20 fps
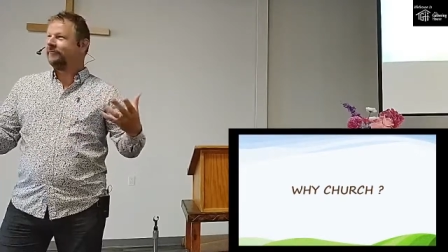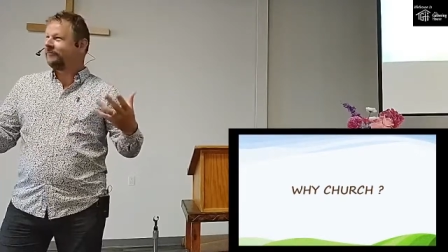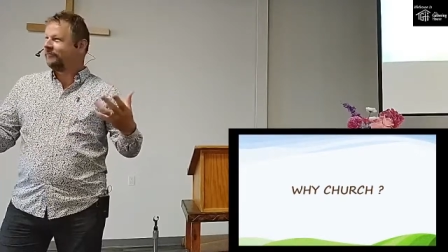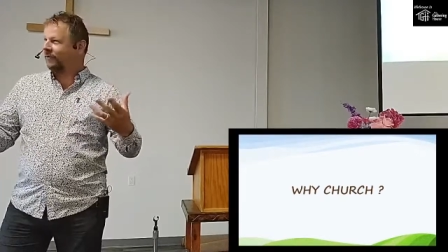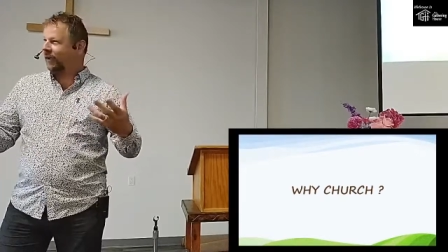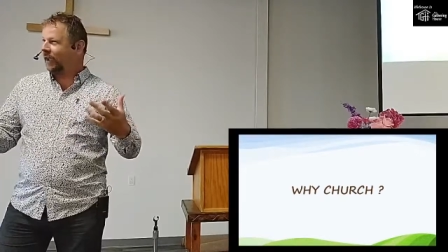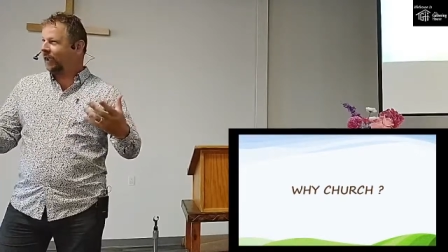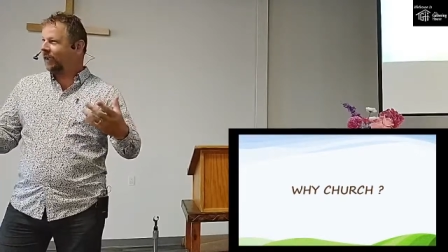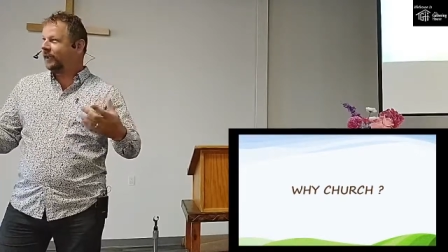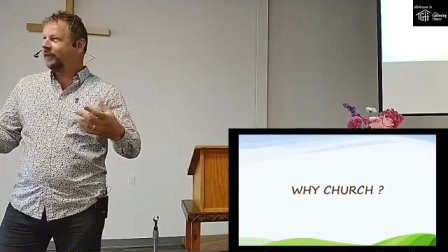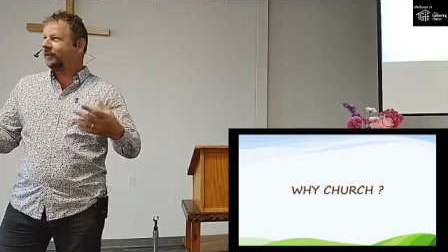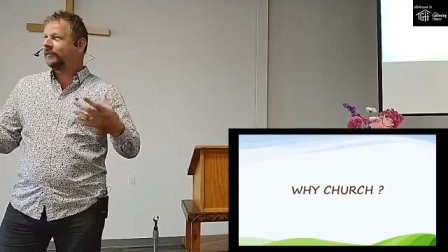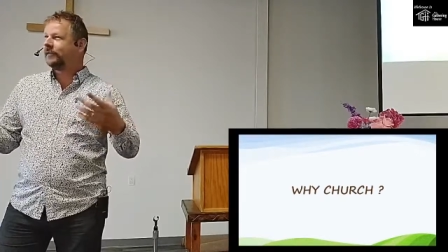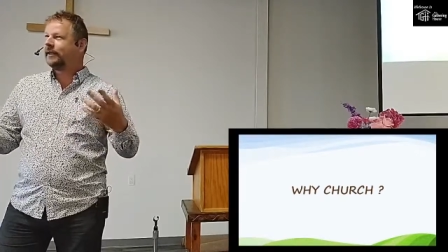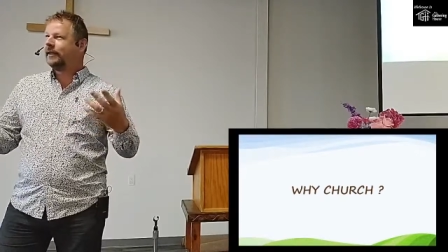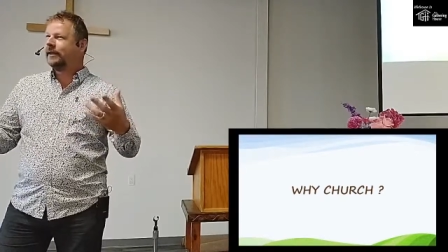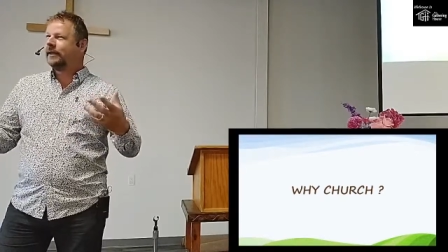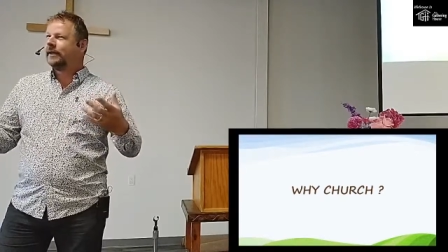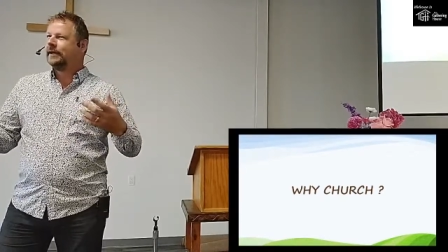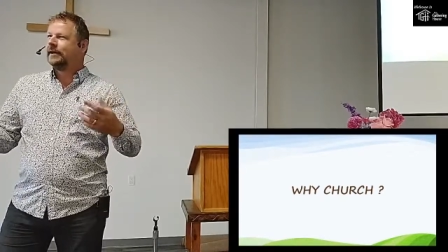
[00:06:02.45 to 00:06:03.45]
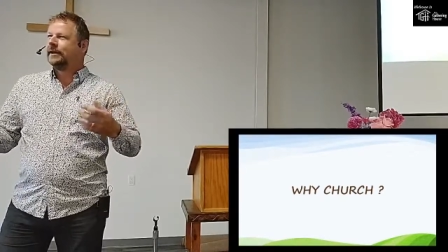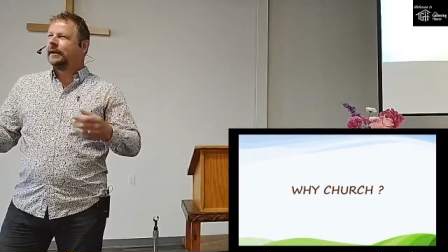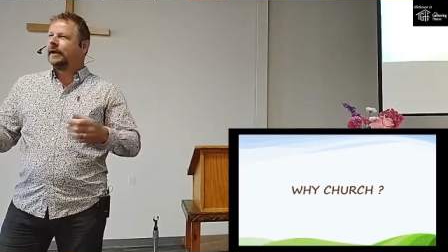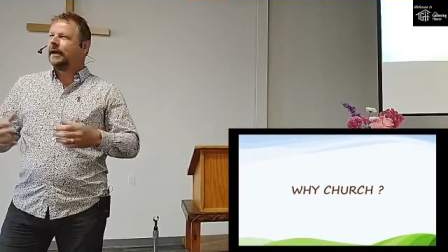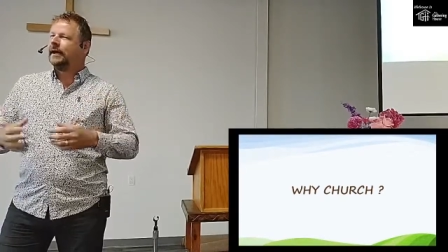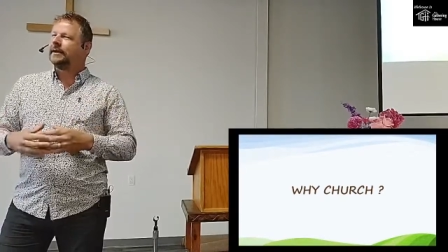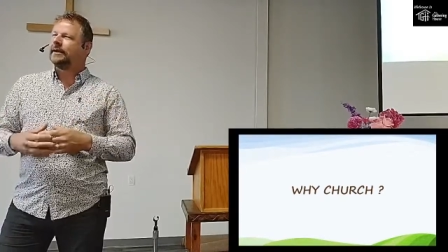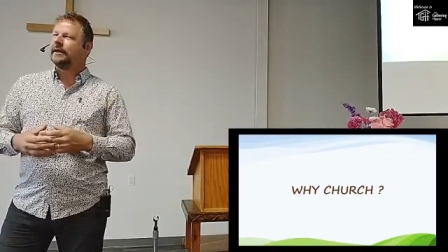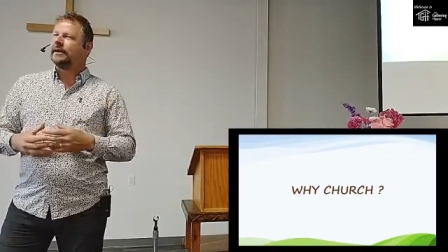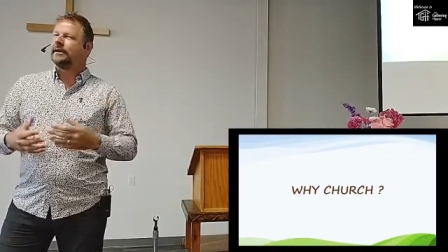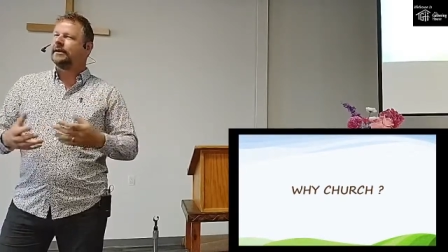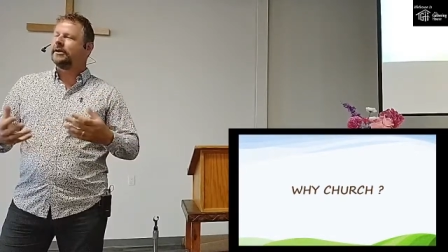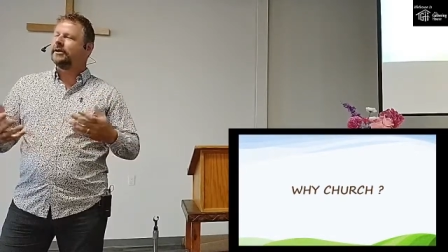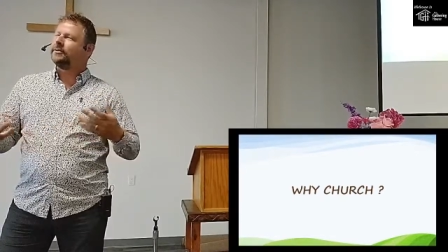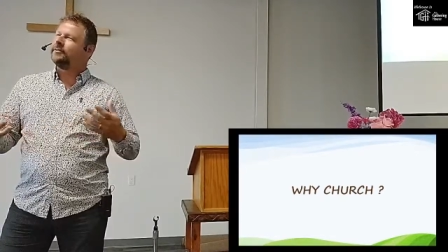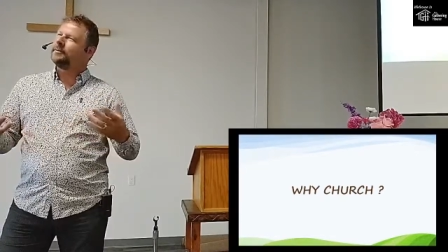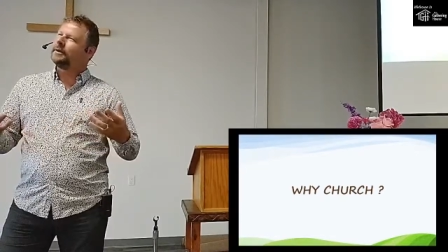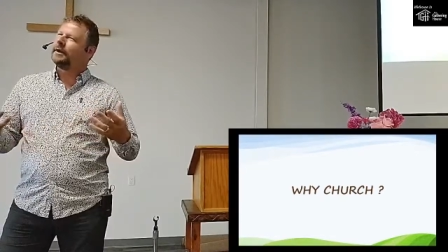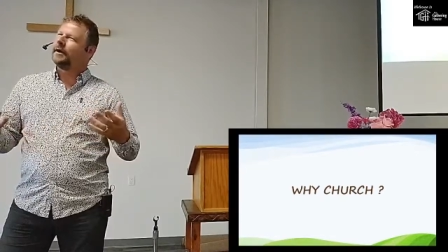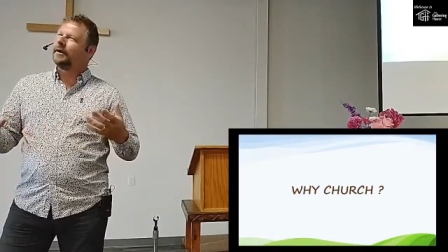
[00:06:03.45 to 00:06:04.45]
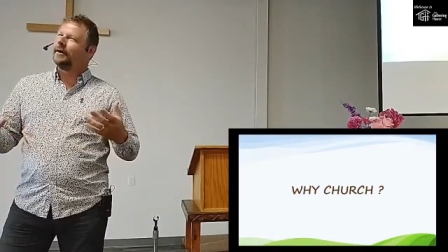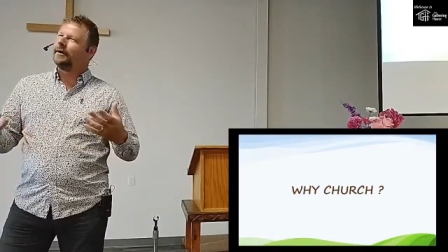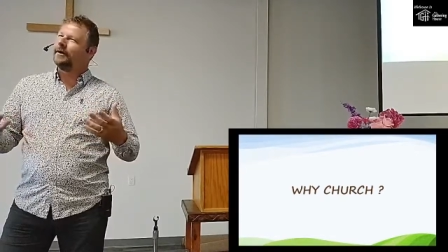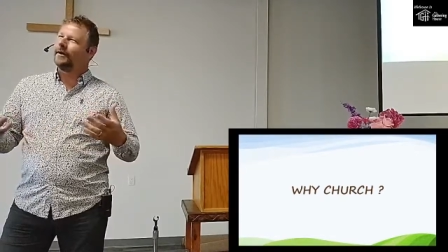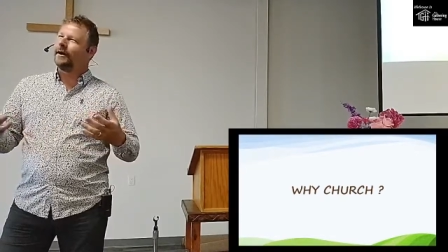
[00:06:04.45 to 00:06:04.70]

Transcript: faith. And yet here we are